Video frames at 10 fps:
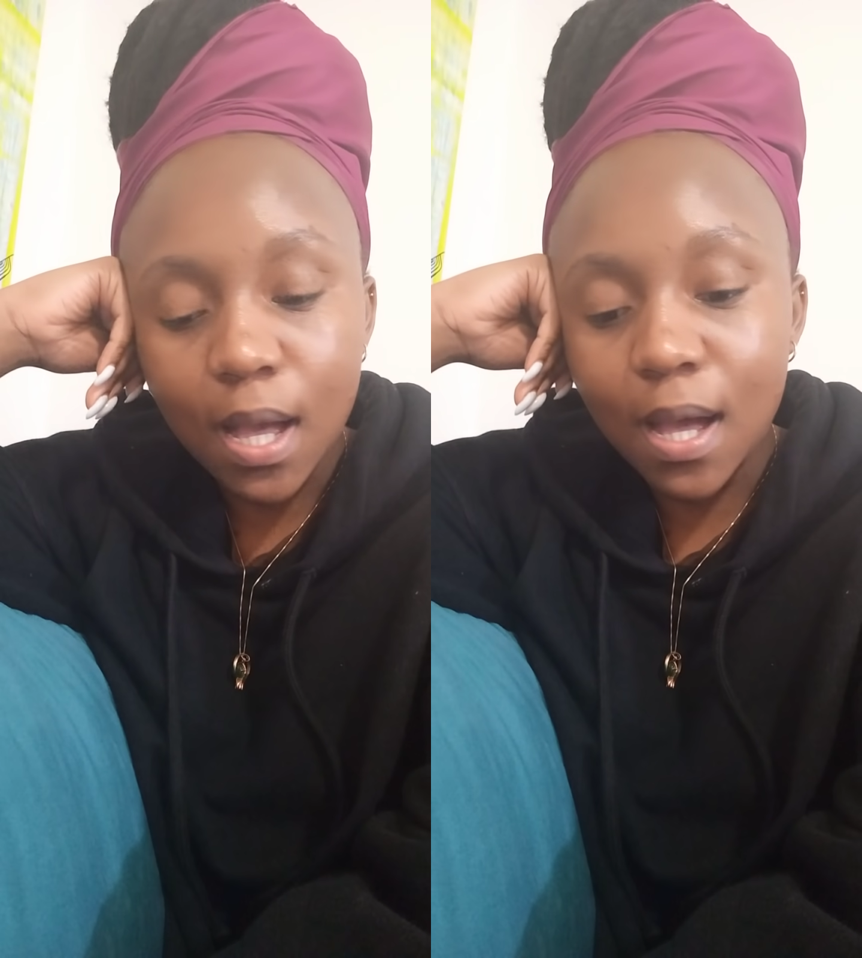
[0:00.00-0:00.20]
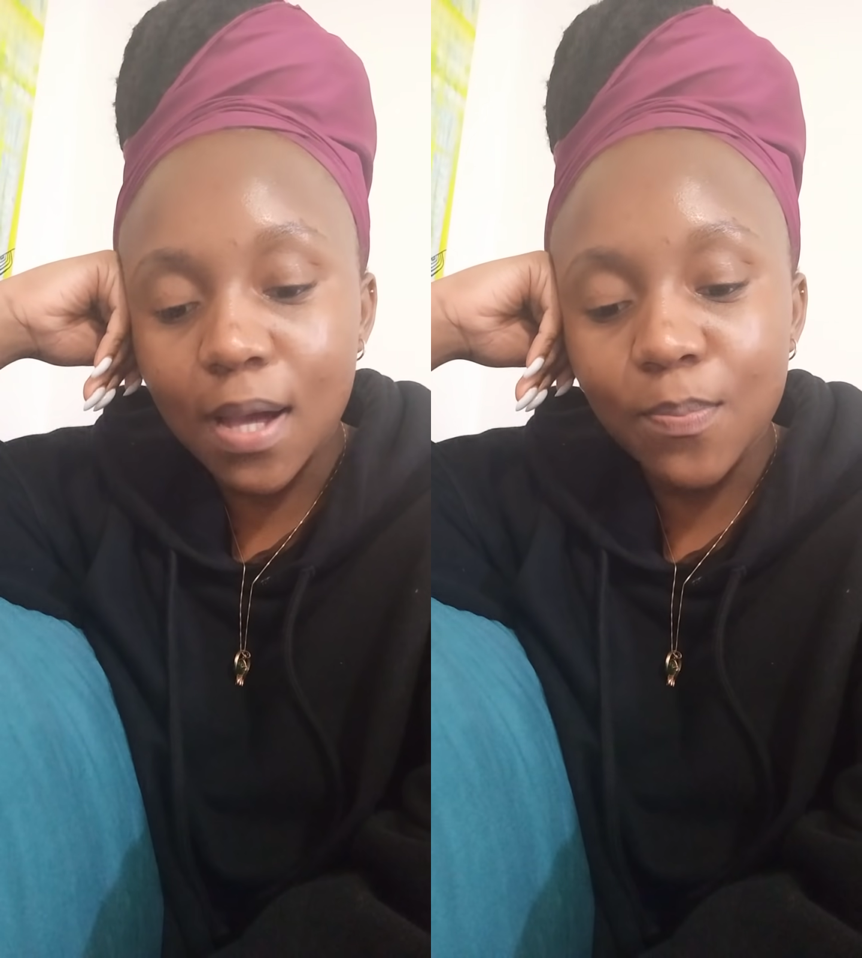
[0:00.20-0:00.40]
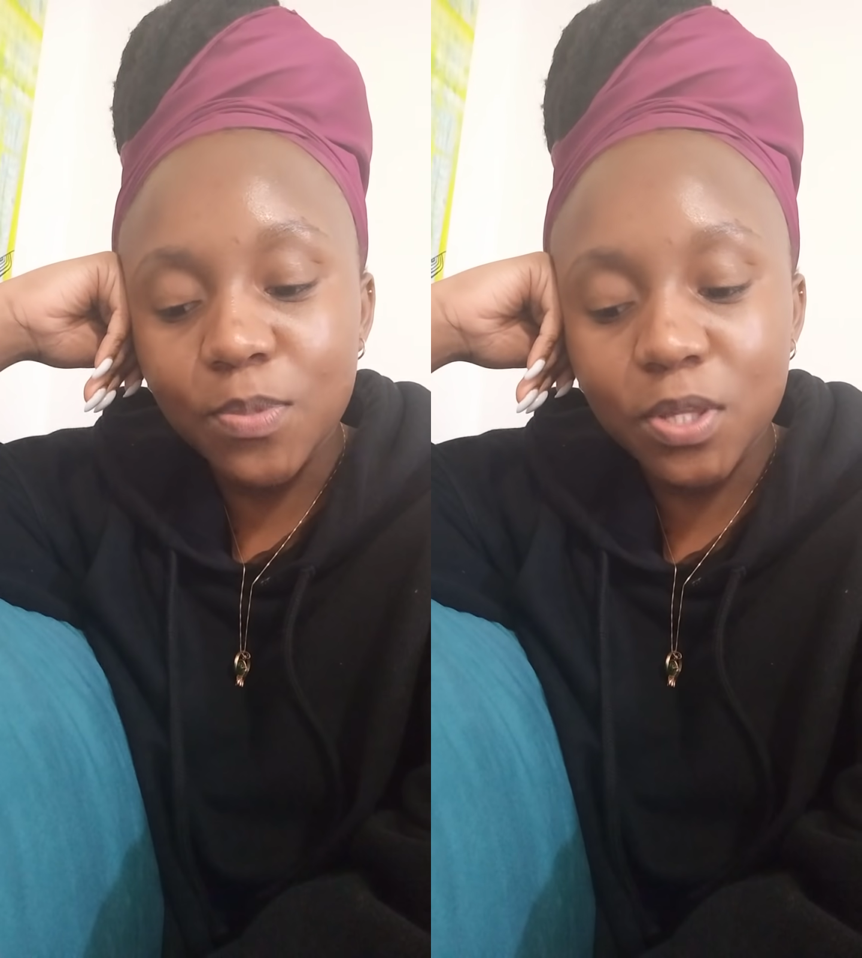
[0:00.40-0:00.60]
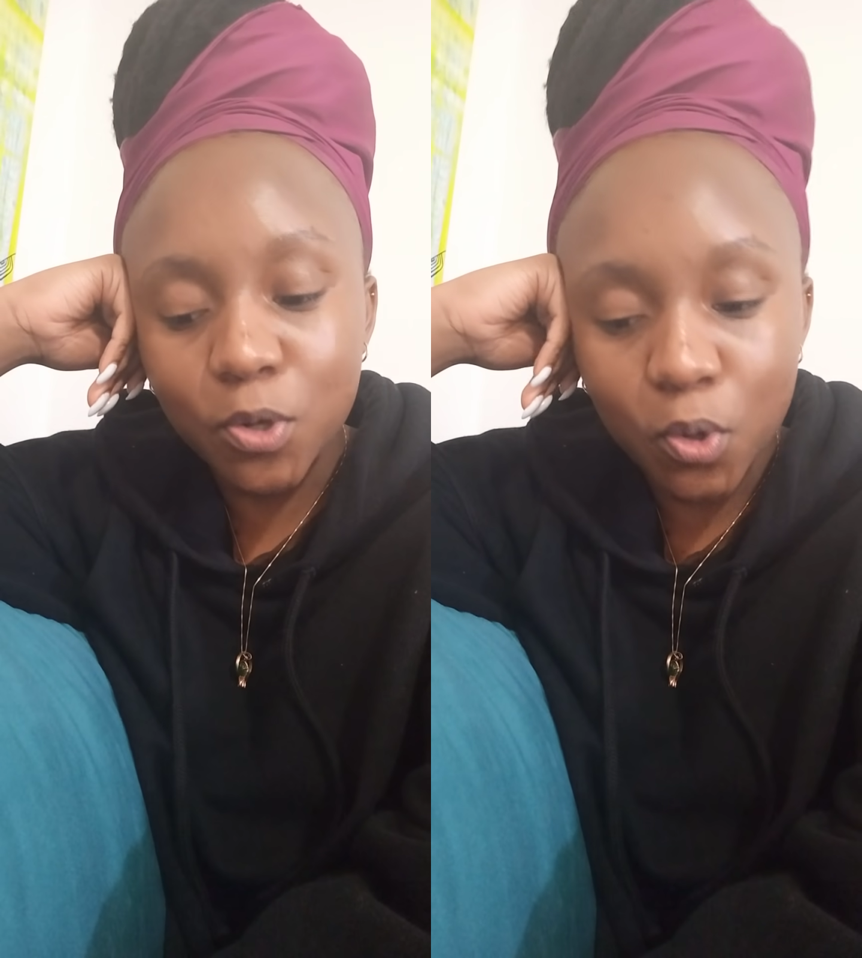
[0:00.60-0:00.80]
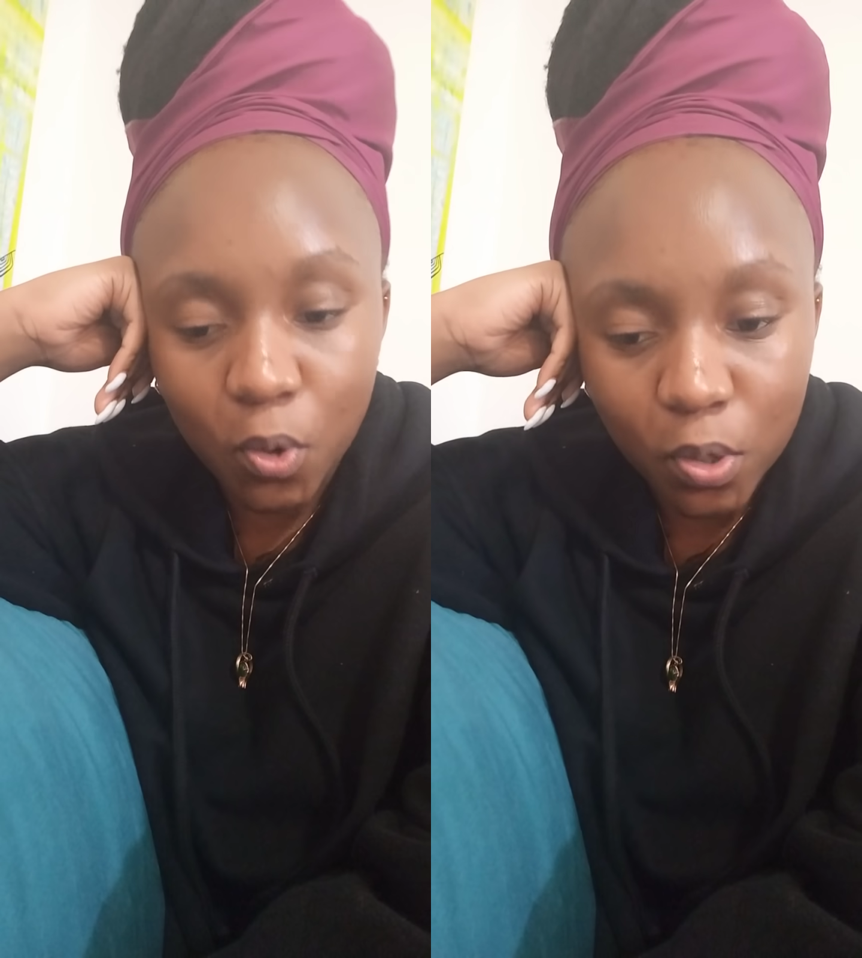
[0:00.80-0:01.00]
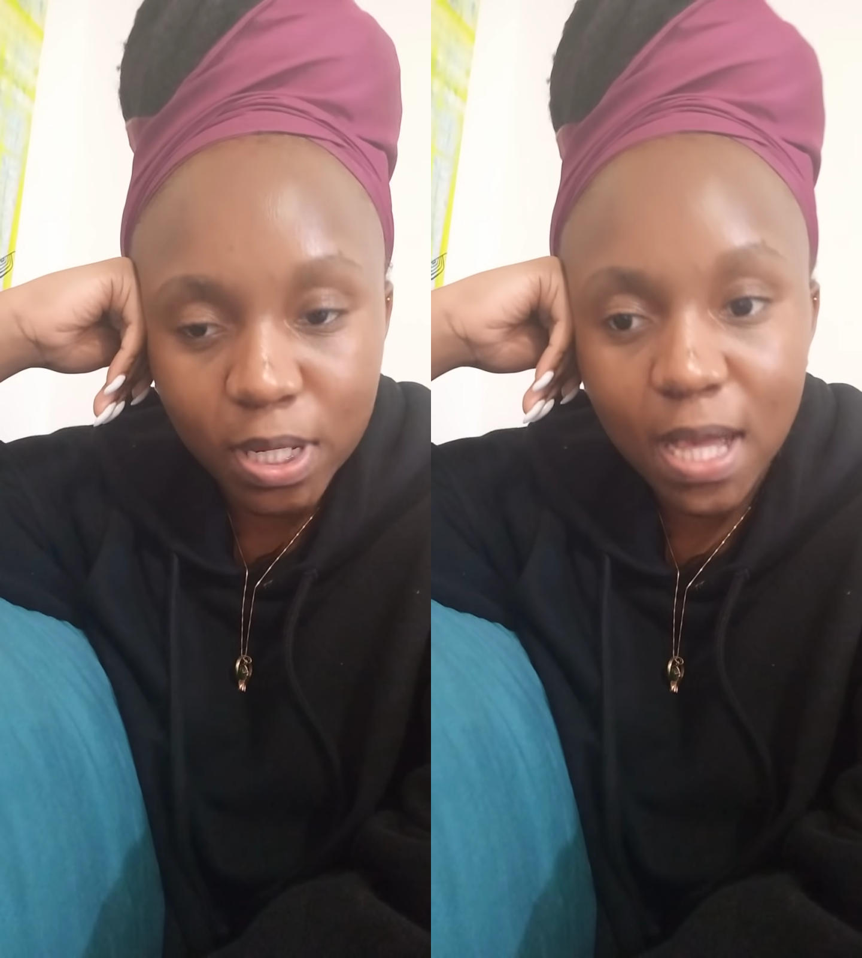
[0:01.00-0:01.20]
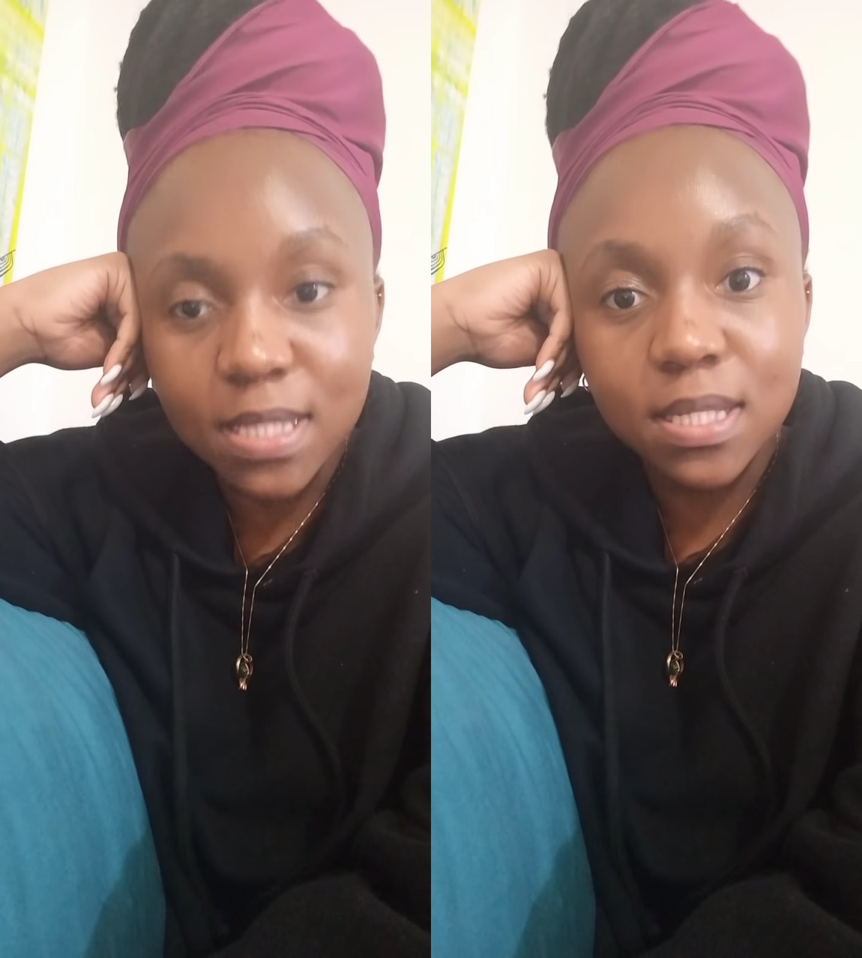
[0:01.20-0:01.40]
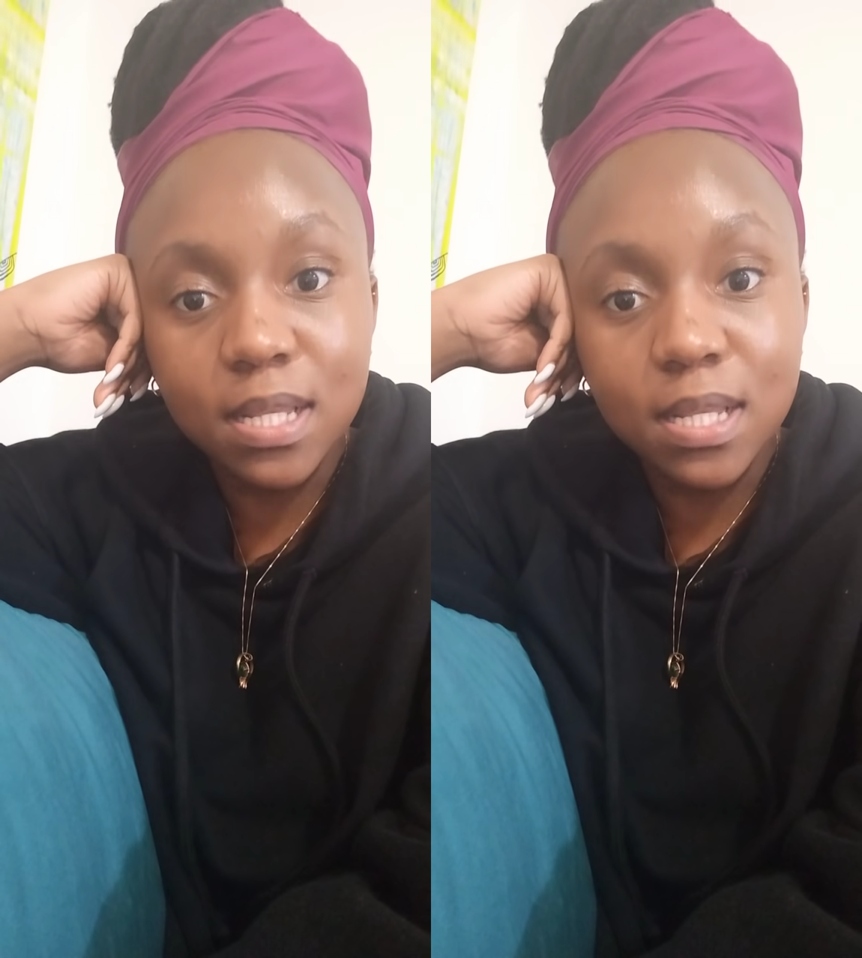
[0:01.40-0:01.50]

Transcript: the Lord has